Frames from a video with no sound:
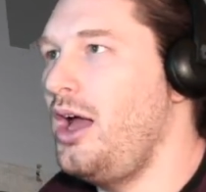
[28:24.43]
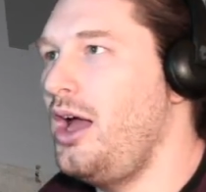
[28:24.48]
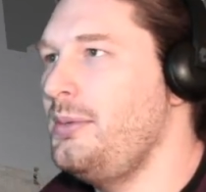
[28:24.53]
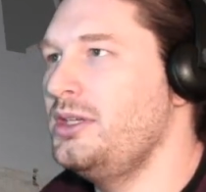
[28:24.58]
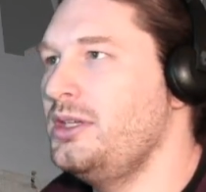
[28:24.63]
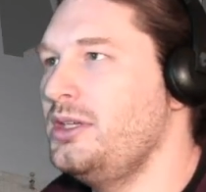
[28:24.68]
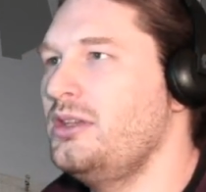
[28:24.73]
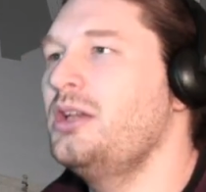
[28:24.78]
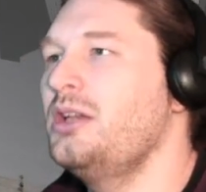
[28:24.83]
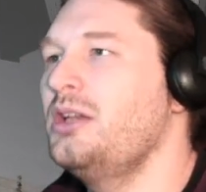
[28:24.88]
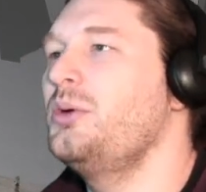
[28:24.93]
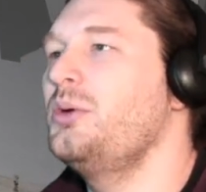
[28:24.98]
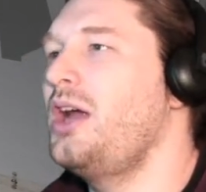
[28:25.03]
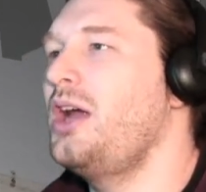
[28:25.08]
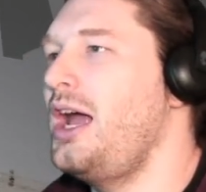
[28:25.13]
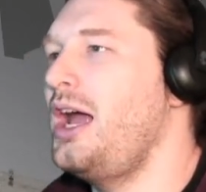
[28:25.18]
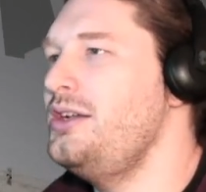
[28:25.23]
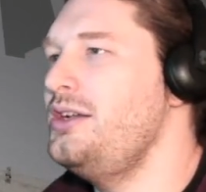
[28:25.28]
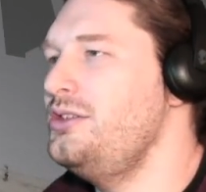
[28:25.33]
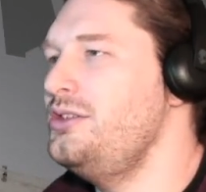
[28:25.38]
I mean, liquid
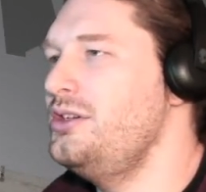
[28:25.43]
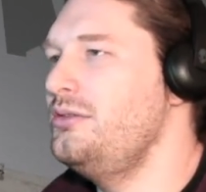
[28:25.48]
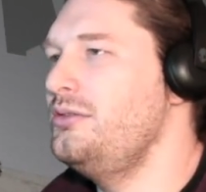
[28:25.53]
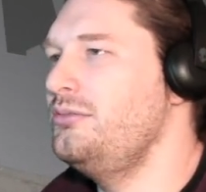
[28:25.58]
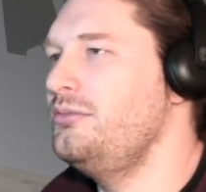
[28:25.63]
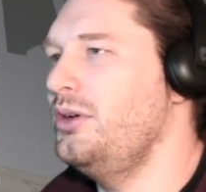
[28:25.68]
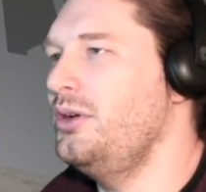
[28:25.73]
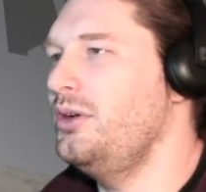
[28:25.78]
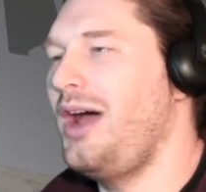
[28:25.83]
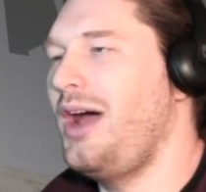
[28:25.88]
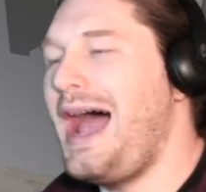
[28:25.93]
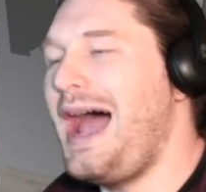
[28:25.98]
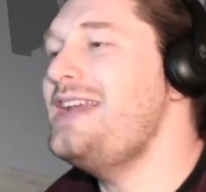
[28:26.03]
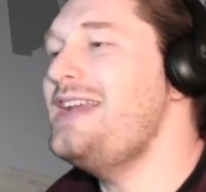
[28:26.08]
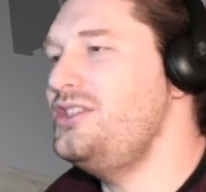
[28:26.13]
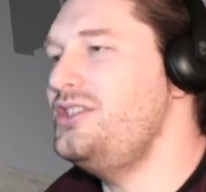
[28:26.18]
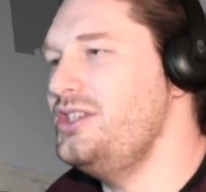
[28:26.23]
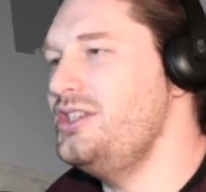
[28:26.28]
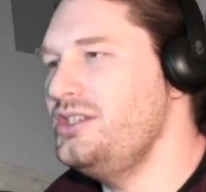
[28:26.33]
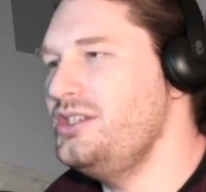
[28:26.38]
hydrogen, no,
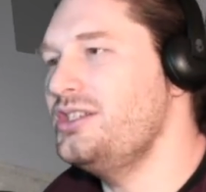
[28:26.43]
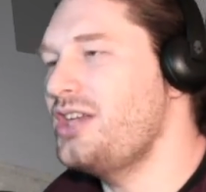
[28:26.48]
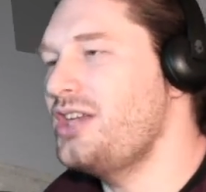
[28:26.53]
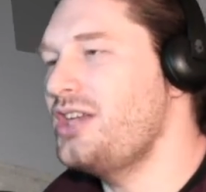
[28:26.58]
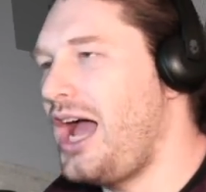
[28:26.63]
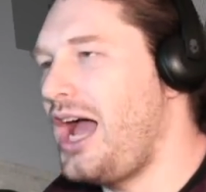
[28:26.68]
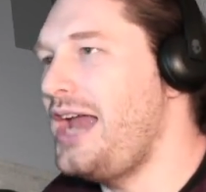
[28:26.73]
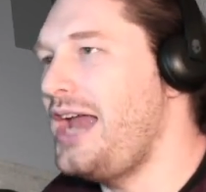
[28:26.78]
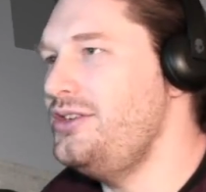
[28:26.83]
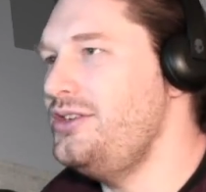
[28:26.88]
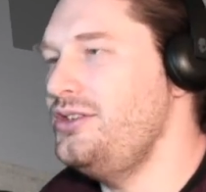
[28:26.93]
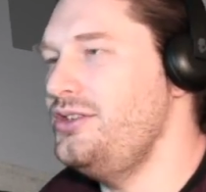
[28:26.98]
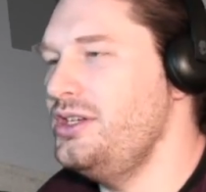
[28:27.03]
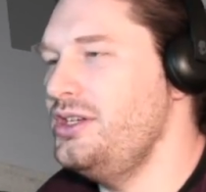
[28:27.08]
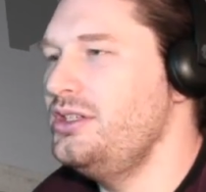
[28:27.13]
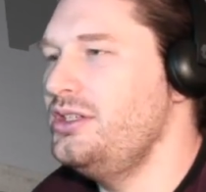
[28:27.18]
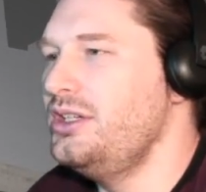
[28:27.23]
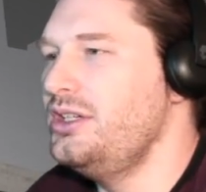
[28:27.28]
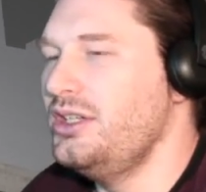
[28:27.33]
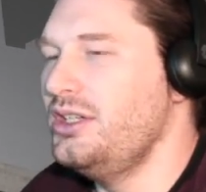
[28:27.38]
hydrogen, just hydrogen
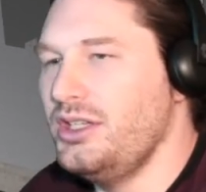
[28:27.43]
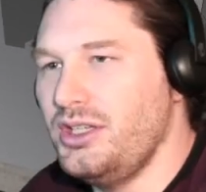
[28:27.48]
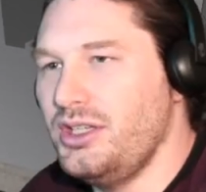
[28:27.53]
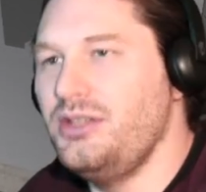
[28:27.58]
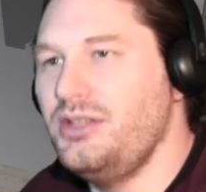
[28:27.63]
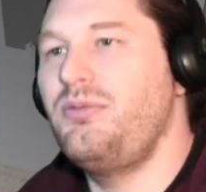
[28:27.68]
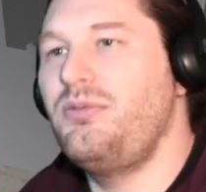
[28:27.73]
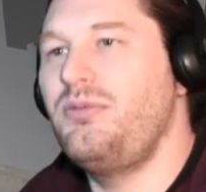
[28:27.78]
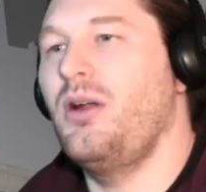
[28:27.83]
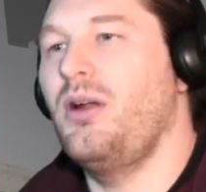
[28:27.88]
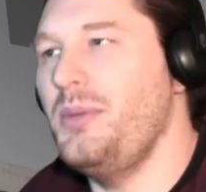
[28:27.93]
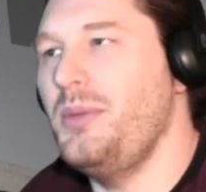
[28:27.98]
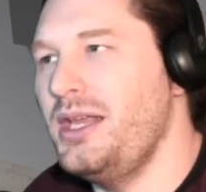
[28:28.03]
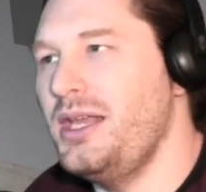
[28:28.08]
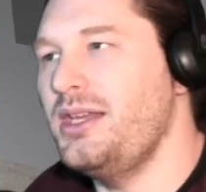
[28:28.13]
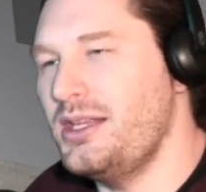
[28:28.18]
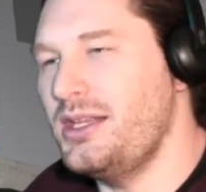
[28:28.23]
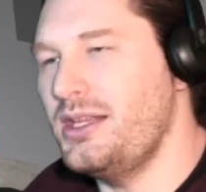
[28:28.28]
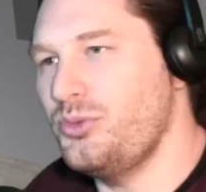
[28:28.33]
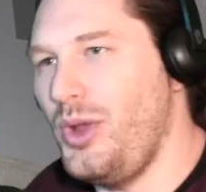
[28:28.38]
from
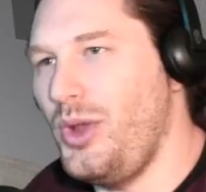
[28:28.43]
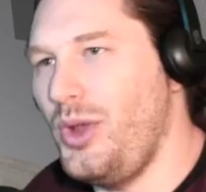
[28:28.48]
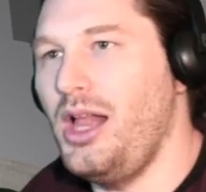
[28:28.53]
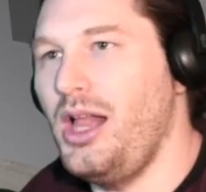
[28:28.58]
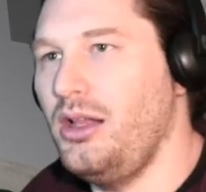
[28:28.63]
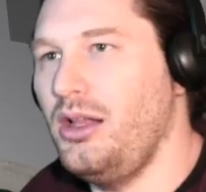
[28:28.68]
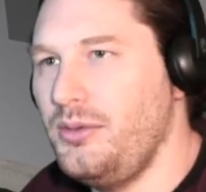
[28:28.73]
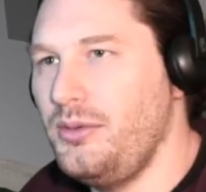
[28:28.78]
it as well.